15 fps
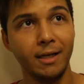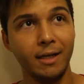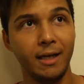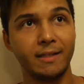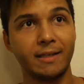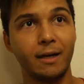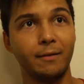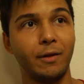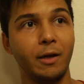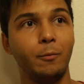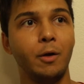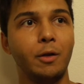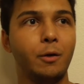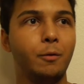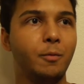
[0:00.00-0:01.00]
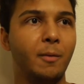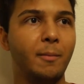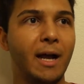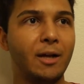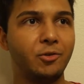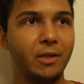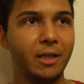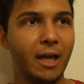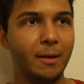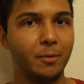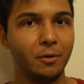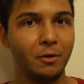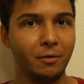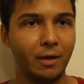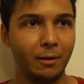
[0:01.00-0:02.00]
It's kind of like what you imagine the game would
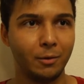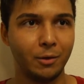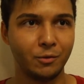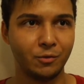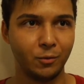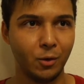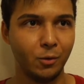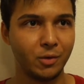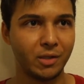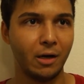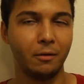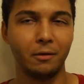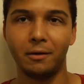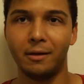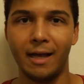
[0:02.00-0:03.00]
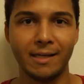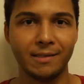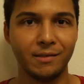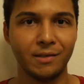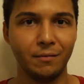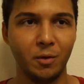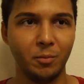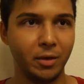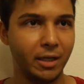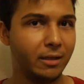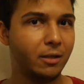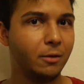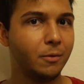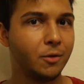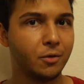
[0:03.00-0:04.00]
look like with those rose-colored glasses if you played
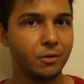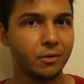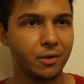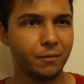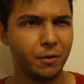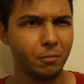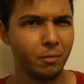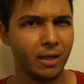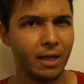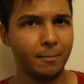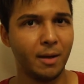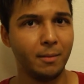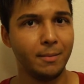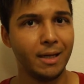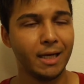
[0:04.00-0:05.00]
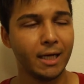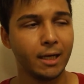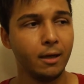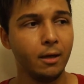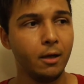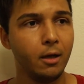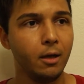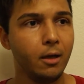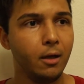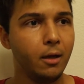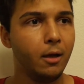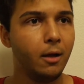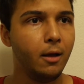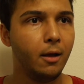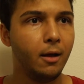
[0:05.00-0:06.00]
the originals, if you get my meaning.
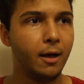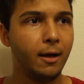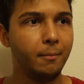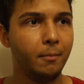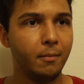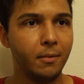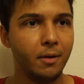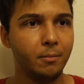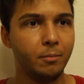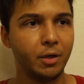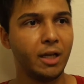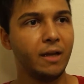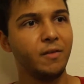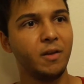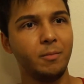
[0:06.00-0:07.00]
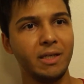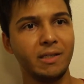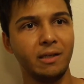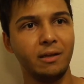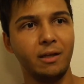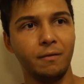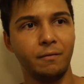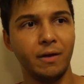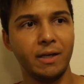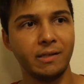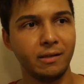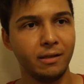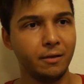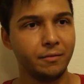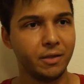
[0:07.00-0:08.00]
But give them basically a
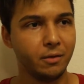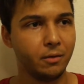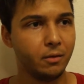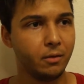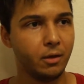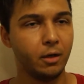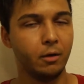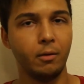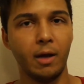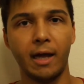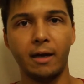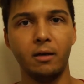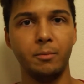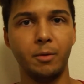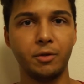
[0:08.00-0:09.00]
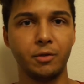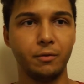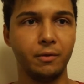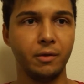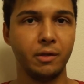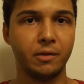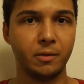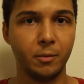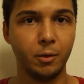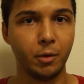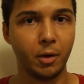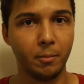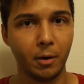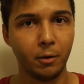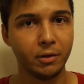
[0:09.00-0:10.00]
facelift and, add in a bunch of some new
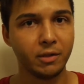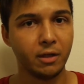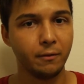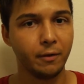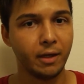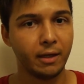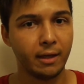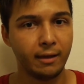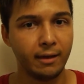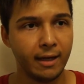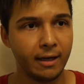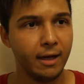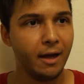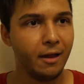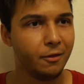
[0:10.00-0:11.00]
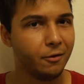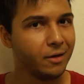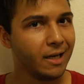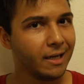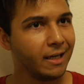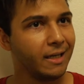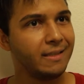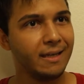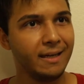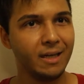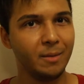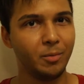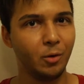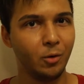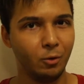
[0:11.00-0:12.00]
components and everything like that. They're not going to take
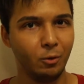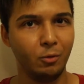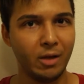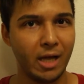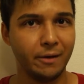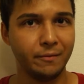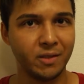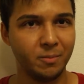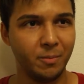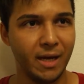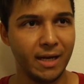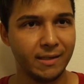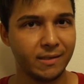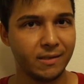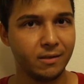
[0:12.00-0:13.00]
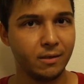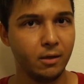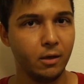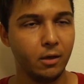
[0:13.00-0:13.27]
up a whole lot of space.